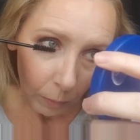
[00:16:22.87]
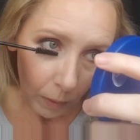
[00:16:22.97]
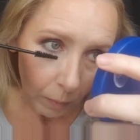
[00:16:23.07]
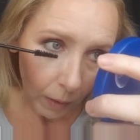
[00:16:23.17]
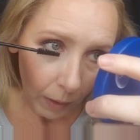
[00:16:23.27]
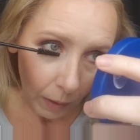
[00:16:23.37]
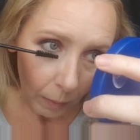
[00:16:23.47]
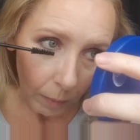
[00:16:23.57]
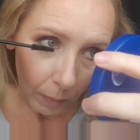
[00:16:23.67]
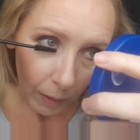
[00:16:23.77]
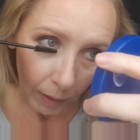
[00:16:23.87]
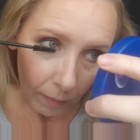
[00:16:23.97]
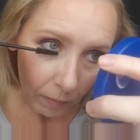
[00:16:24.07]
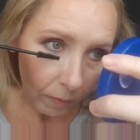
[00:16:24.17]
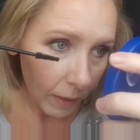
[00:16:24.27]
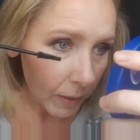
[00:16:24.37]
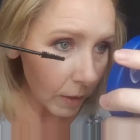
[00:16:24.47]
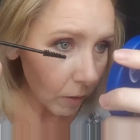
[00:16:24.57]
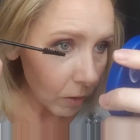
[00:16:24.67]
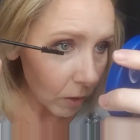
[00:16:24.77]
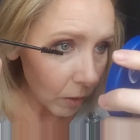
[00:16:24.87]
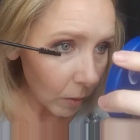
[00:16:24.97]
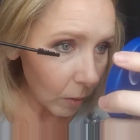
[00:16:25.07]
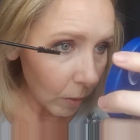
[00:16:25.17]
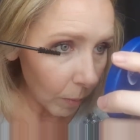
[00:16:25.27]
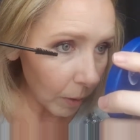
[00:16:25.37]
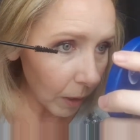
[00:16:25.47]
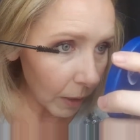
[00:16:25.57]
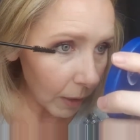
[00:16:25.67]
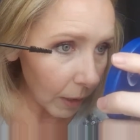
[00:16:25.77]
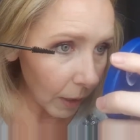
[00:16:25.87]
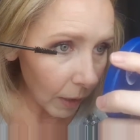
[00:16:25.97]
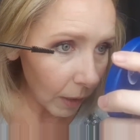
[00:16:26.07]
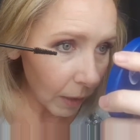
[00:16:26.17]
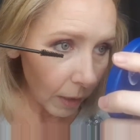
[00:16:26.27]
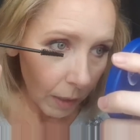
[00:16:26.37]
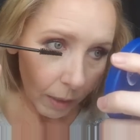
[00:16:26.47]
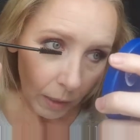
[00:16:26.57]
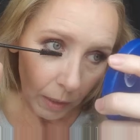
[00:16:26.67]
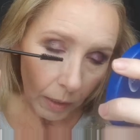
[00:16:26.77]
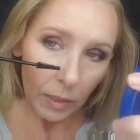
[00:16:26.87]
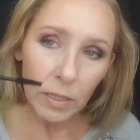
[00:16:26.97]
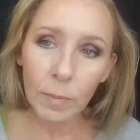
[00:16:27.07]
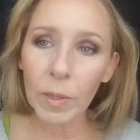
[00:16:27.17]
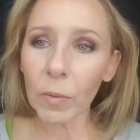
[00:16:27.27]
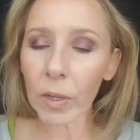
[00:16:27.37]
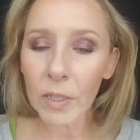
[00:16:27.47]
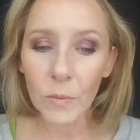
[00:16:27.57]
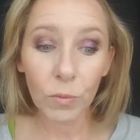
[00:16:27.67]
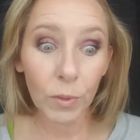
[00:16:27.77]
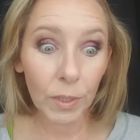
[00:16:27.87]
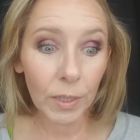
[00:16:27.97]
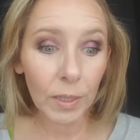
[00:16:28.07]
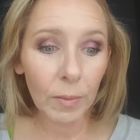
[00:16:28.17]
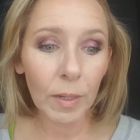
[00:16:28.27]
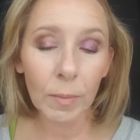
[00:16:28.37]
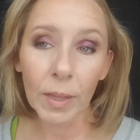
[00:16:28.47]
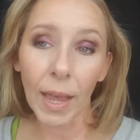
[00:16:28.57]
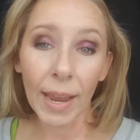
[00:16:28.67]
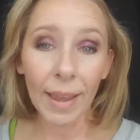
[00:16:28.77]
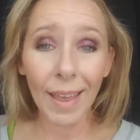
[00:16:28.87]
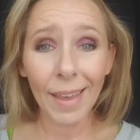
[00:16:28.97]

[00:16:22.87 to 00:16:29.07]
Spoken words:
big makeup, maybe I have an event to go to, a party, or just something where I just really want to be like,